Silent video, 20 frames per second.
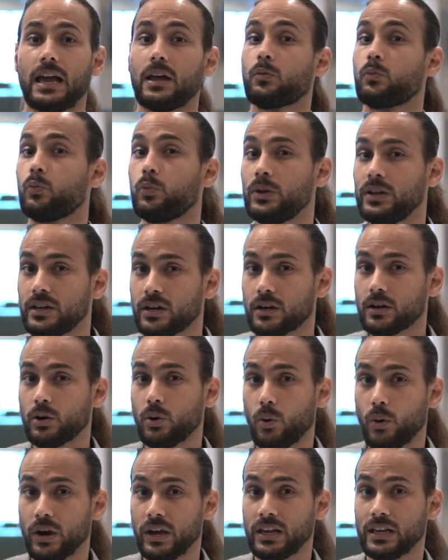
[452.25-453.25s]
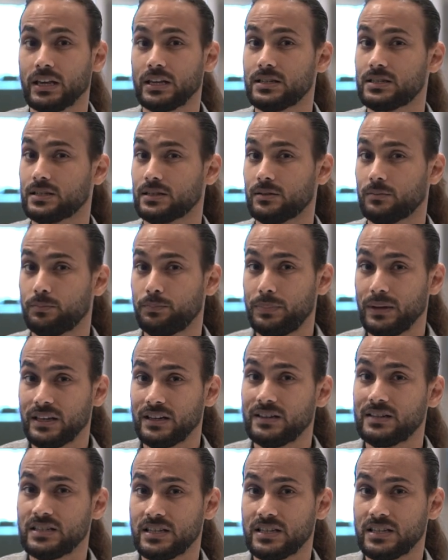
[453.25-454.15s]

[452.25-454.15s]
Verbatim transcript: and we are going into the bid